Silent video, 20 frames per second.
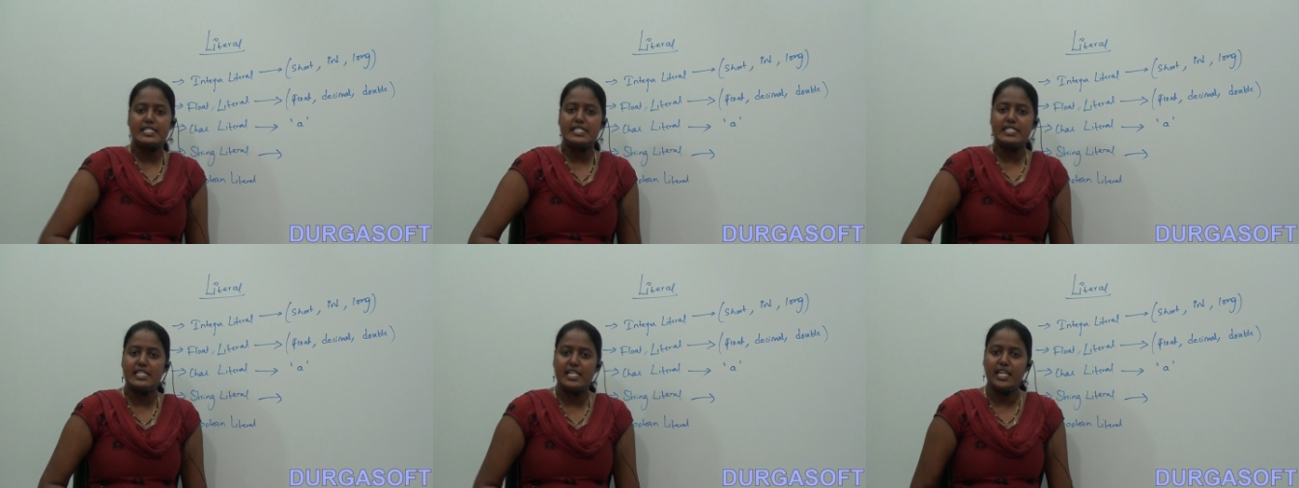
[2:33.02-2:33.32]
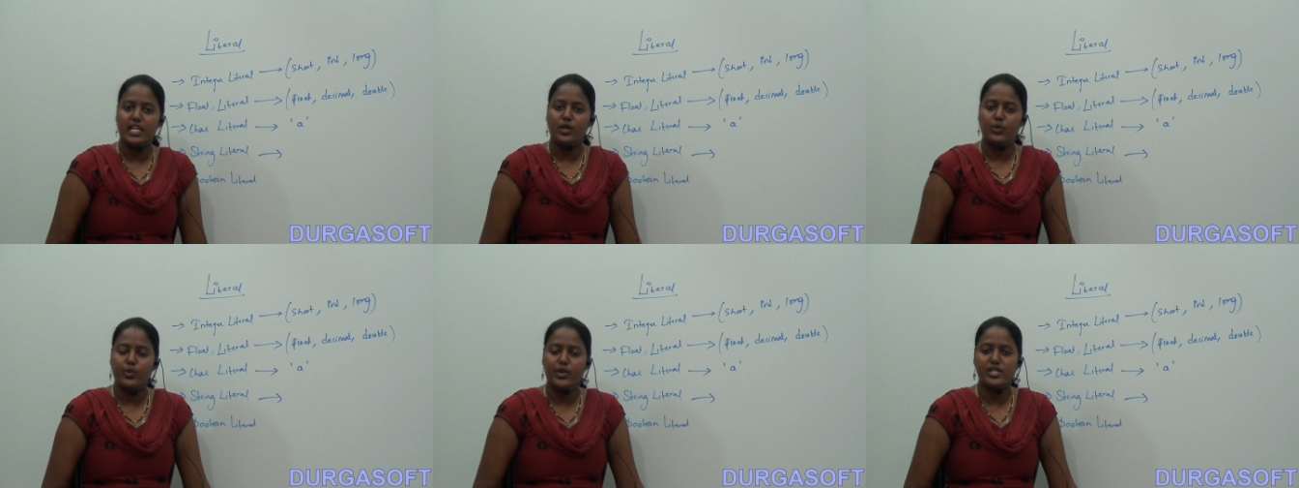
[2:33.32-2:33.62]

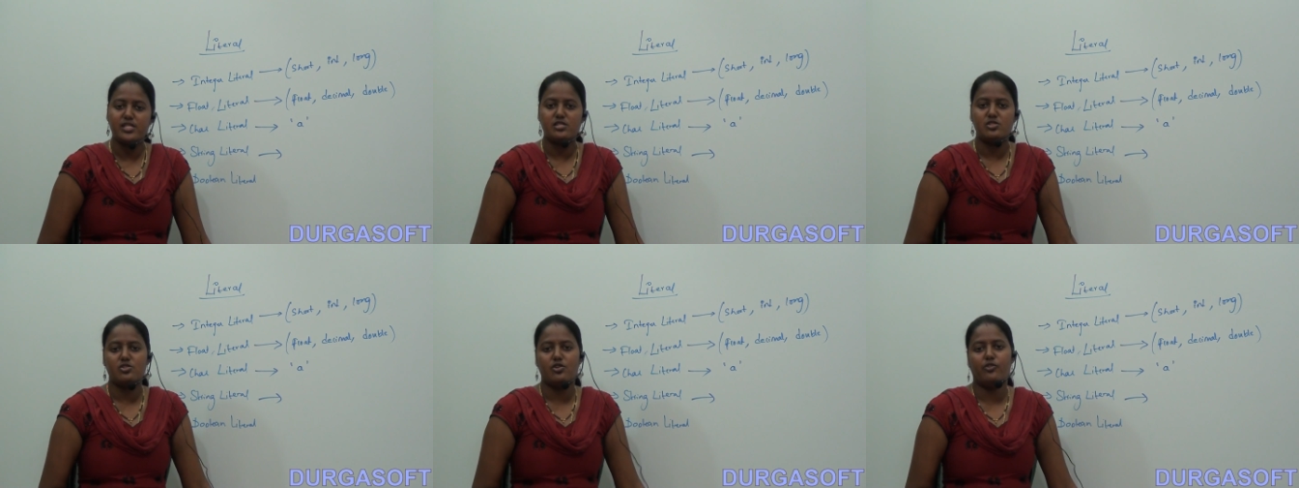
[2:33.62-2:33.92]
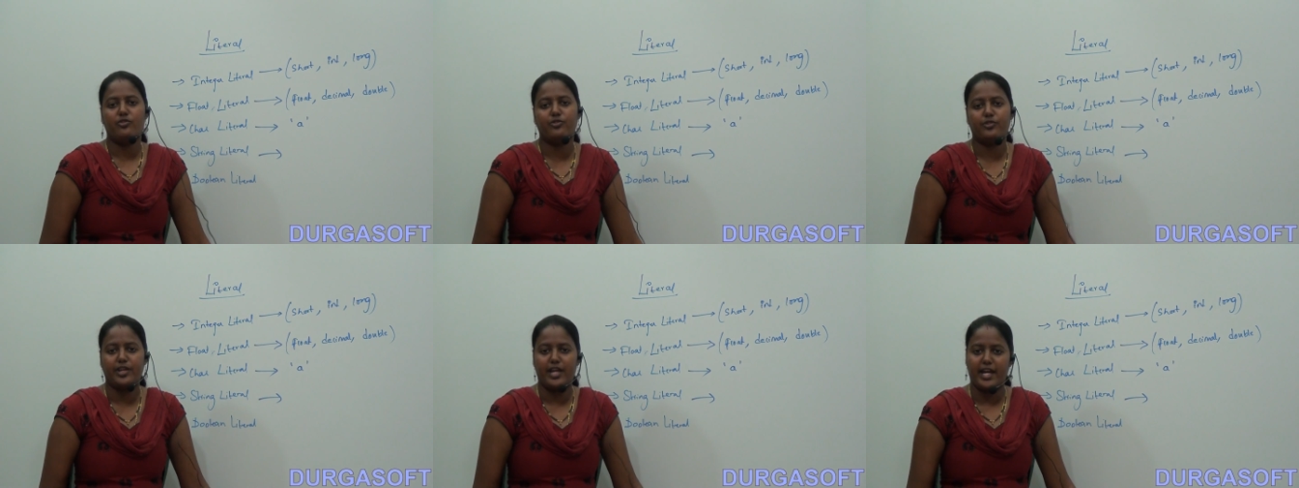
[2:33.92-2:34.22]
sequence
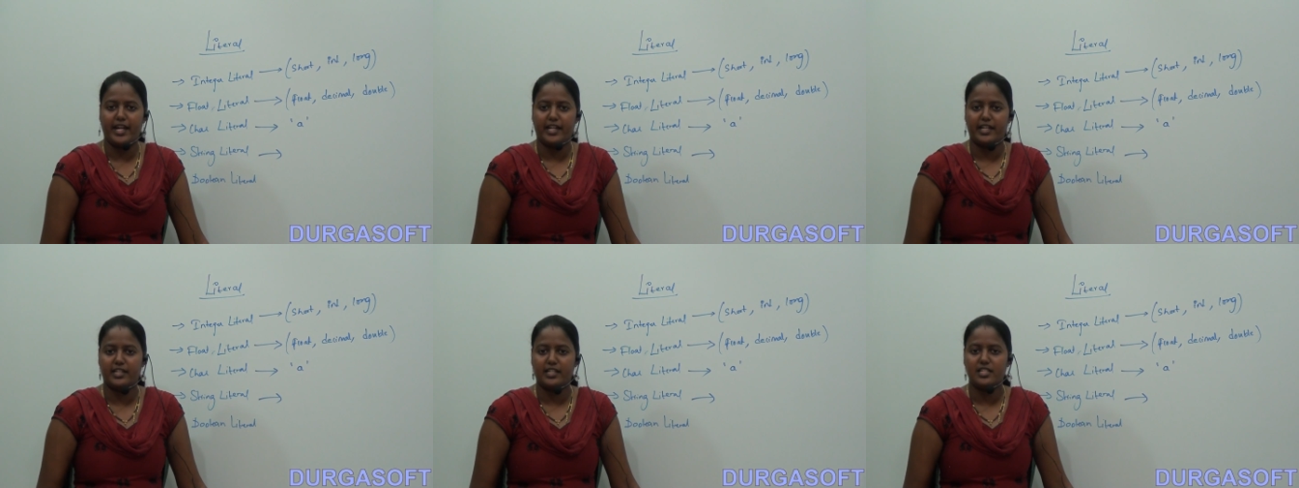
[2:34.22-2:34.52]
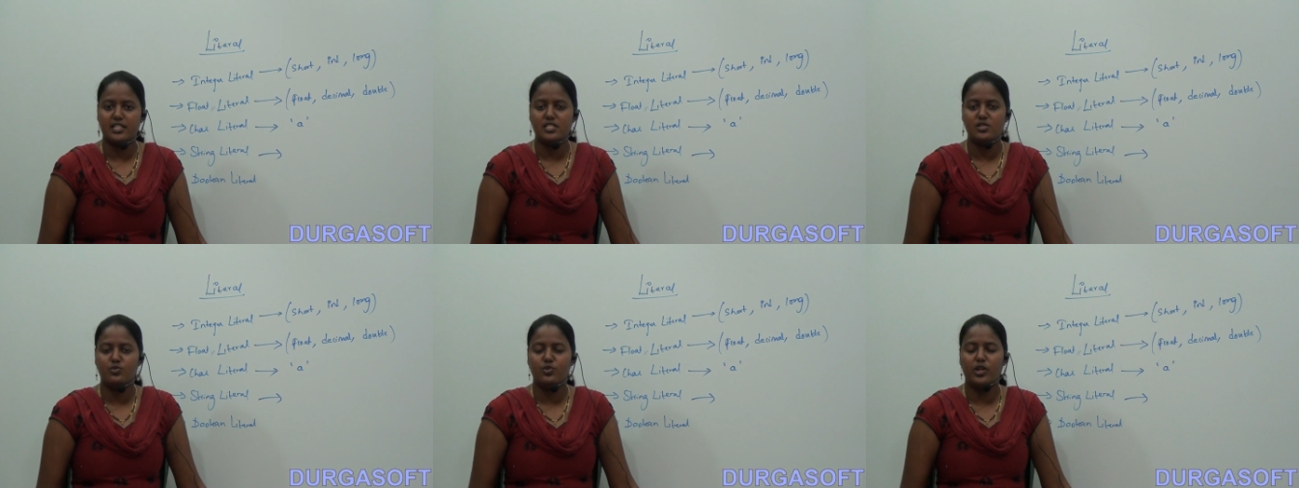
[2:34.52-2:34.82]
of
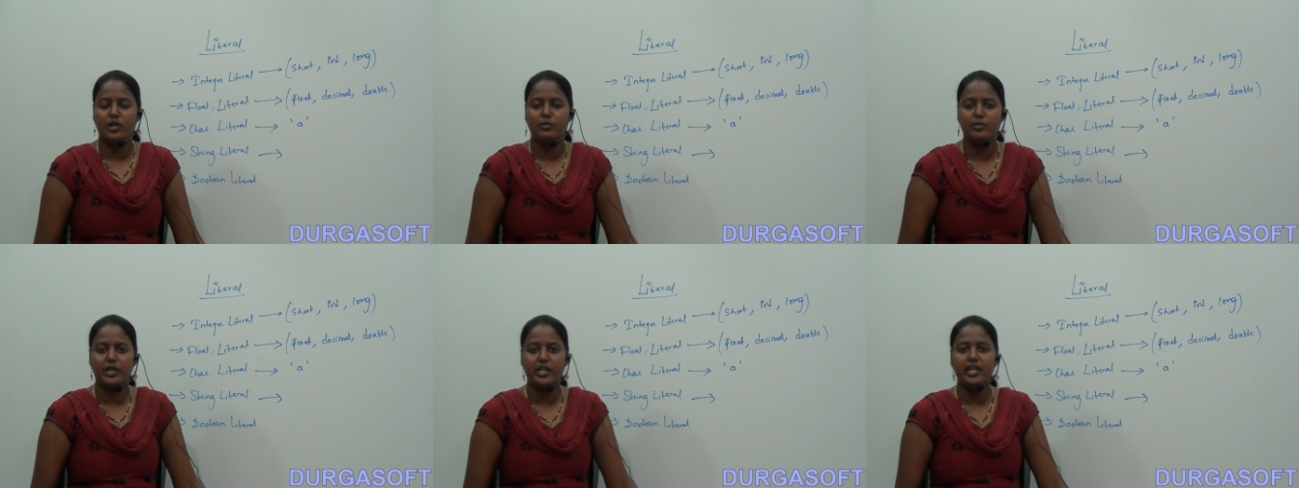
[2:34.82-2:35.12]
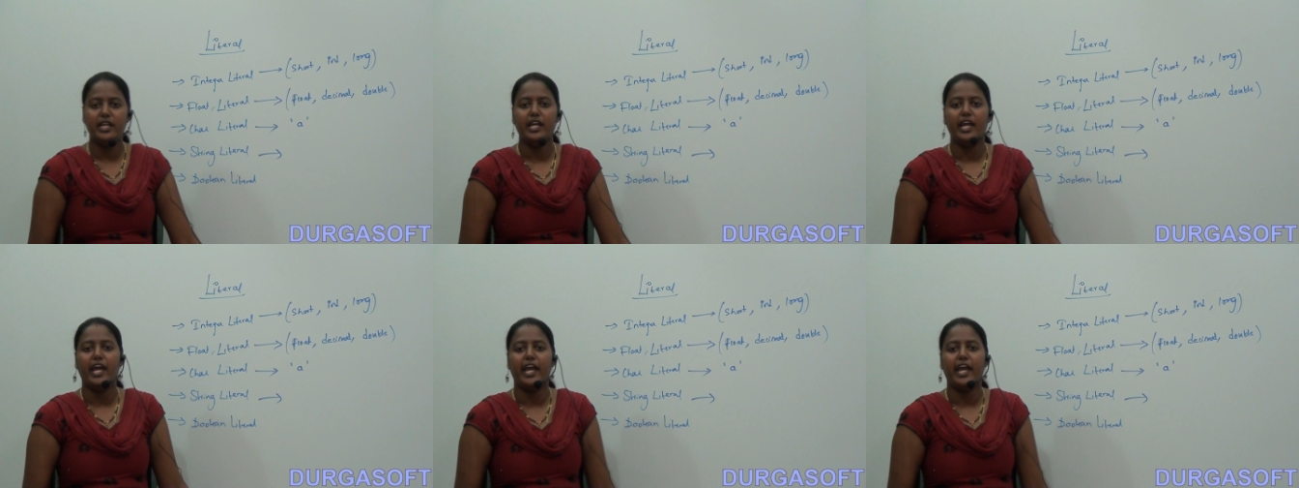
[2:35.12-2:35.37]
characters will be